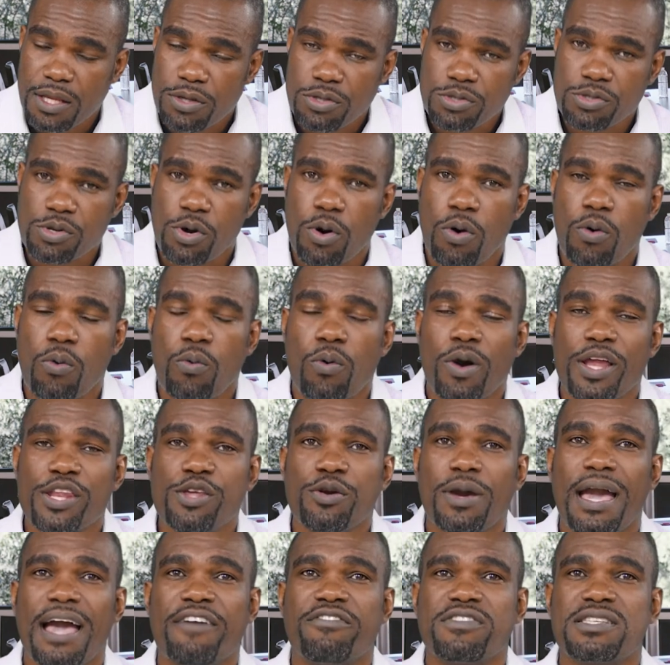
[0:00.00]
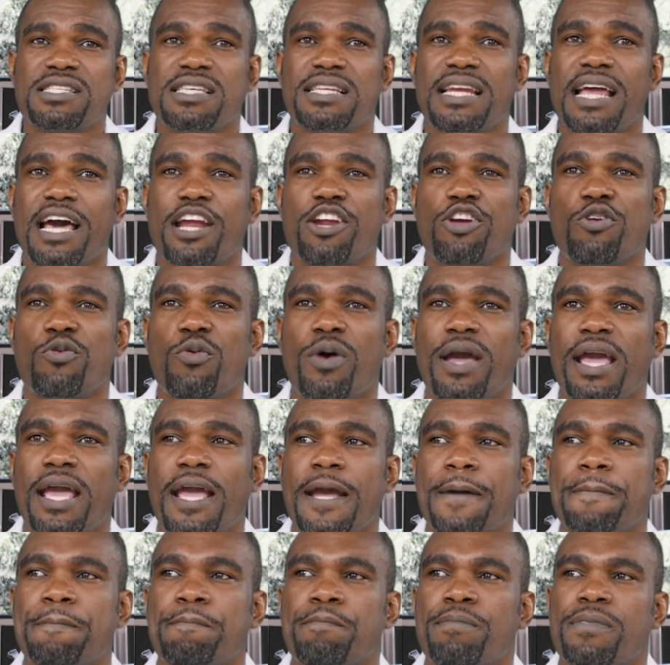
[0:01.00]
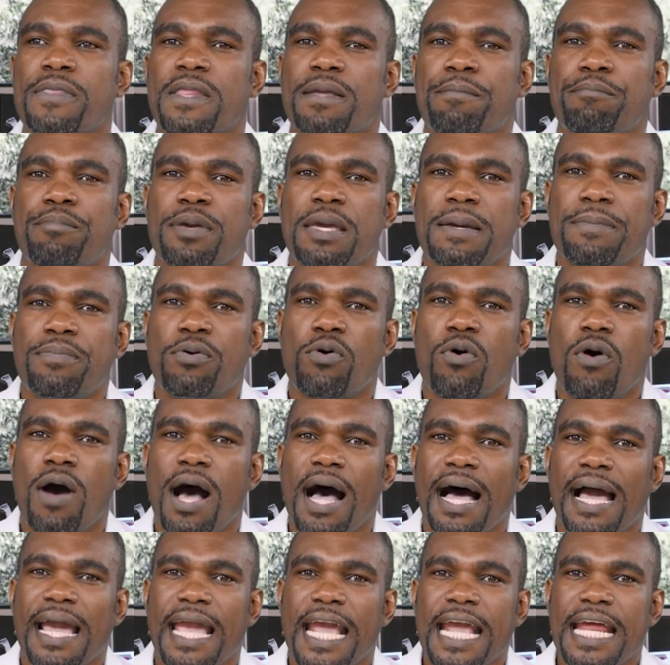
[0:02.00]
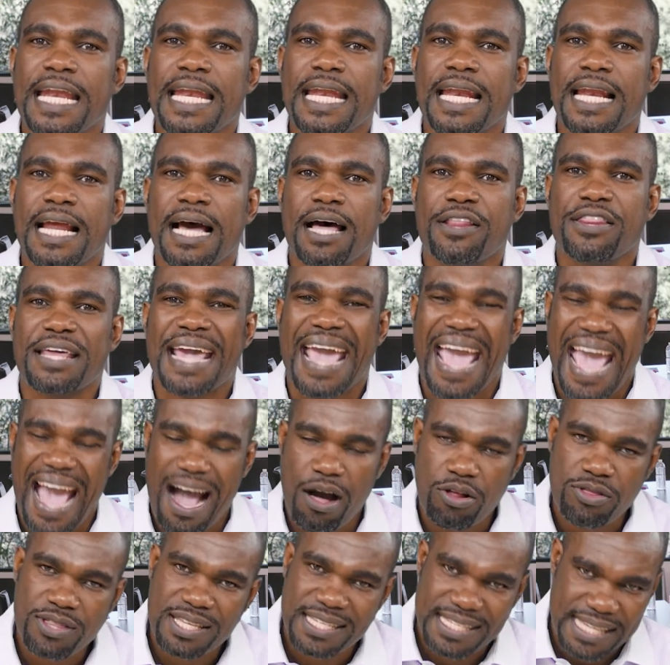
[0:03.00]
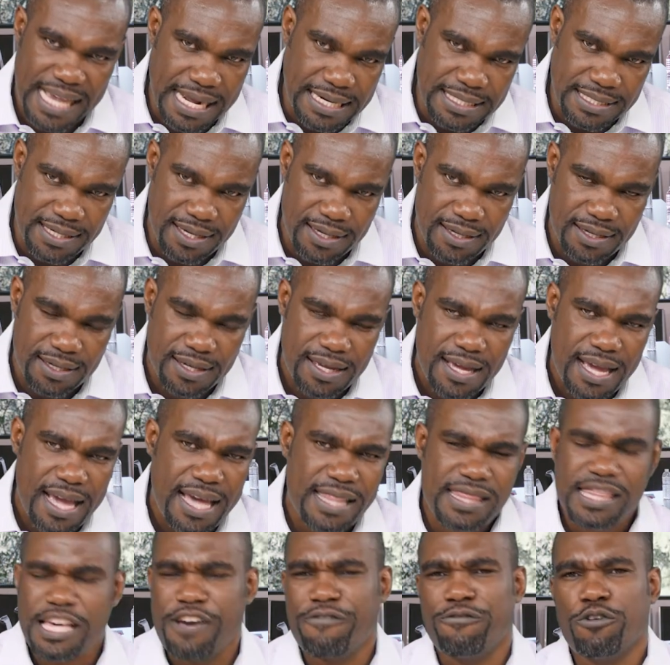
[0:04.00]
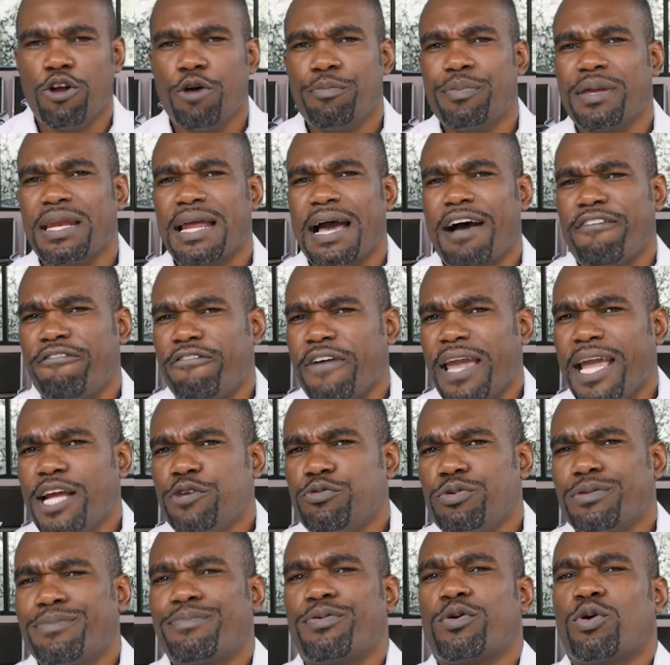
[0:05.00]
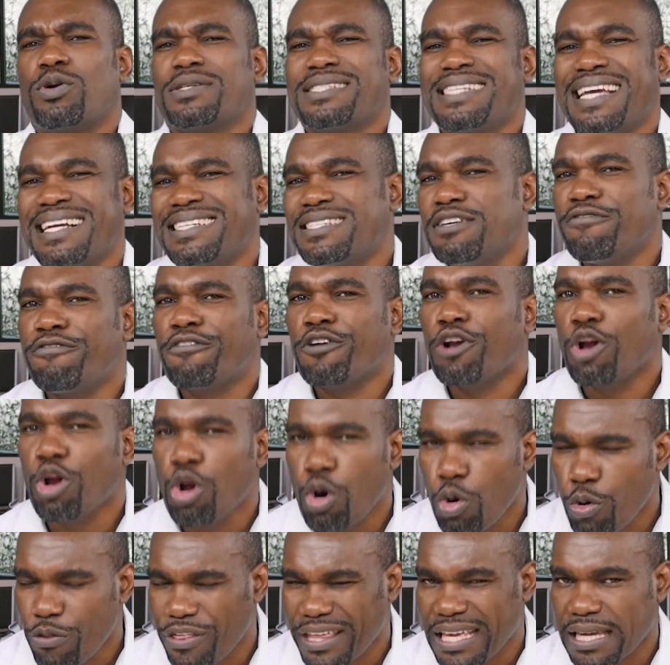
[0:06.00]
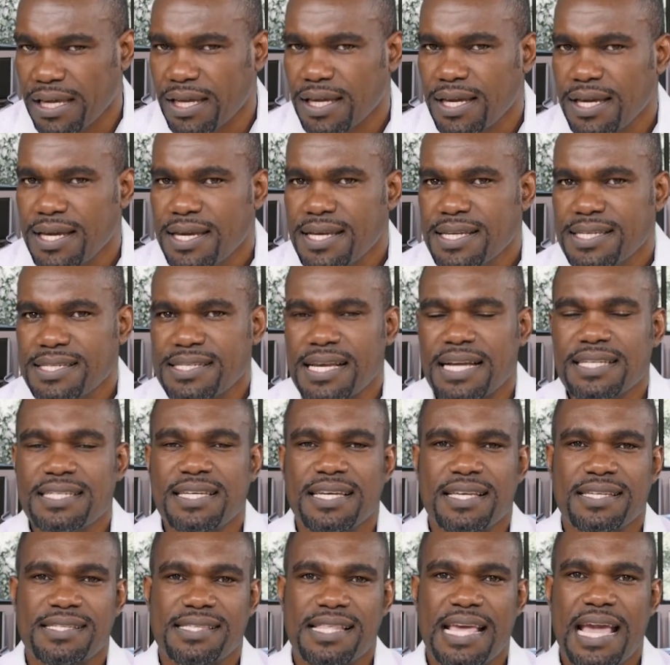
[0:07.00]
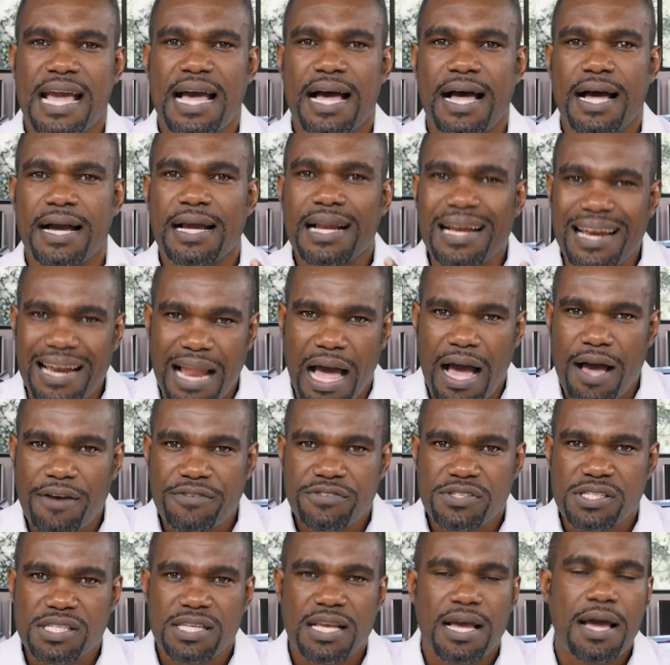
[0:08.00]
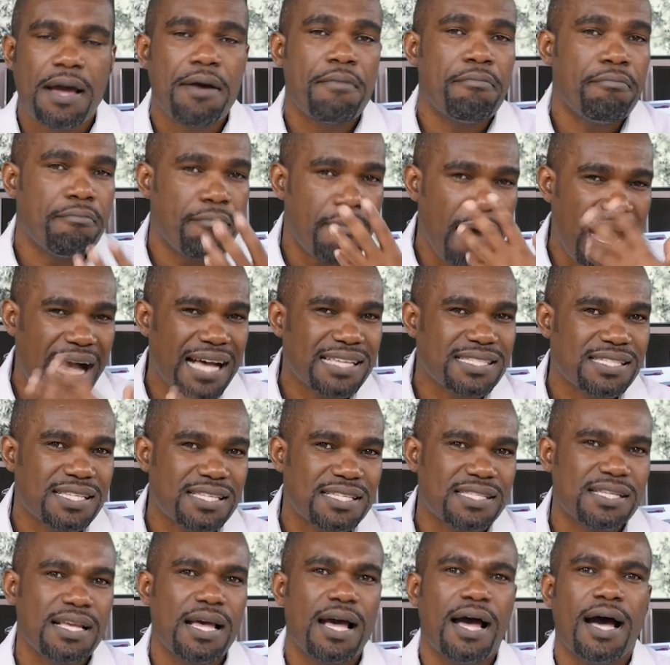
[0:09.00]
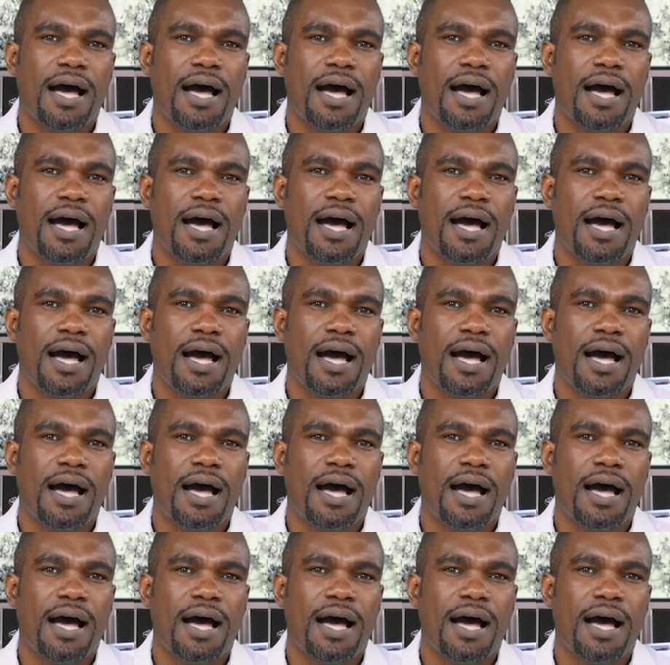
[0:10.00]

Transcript: So when you have a scenario where people are in the health sector, they have not been availed with protective clothing, such as their gloves, masks,